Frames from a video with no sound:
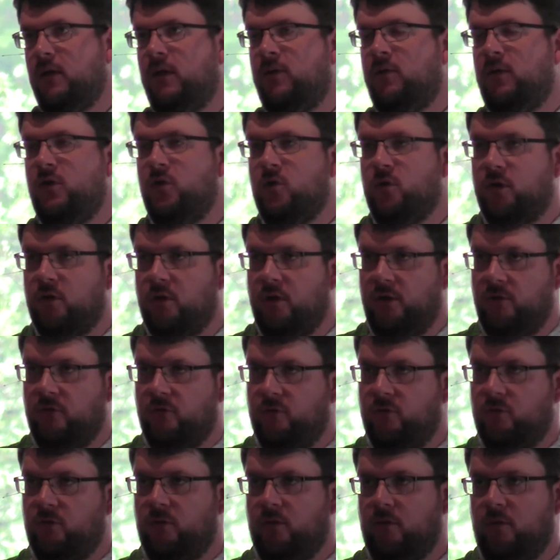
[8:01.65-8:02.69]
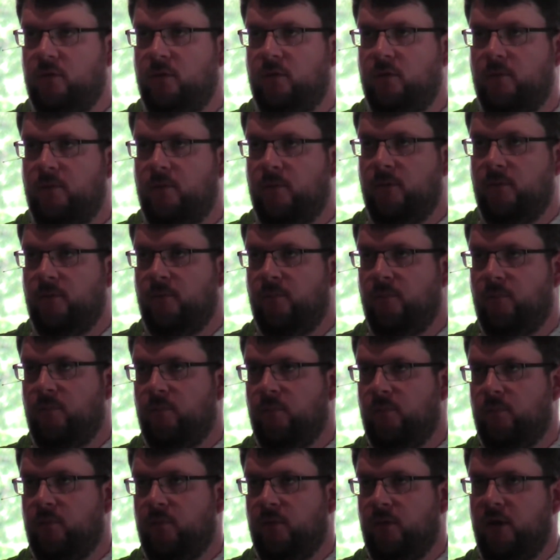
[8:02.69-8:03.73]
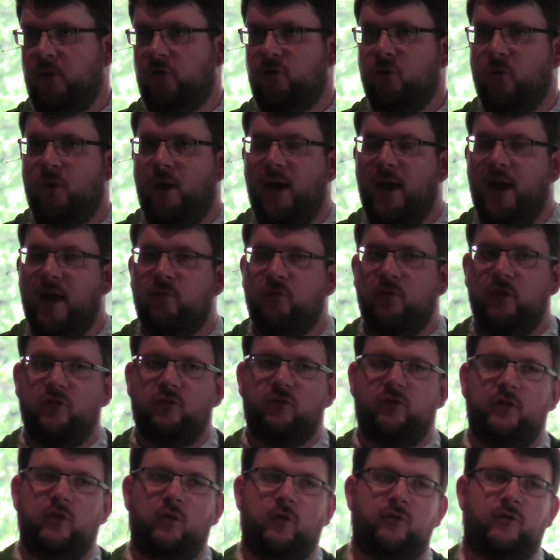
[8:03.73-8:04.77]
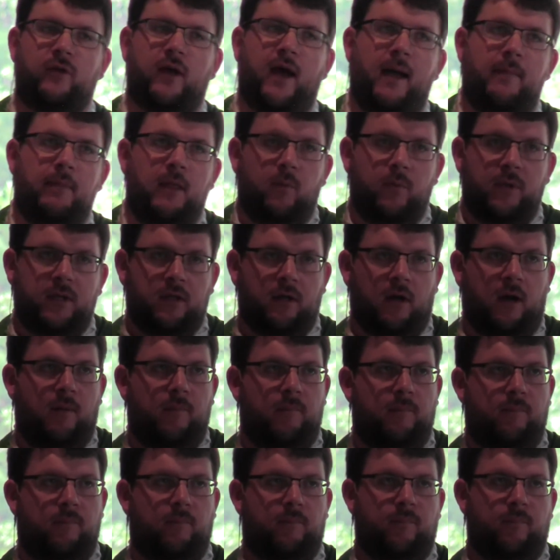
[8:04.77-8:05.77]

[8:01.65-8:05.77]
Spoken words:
and the Eucharist. And so every single time that we come,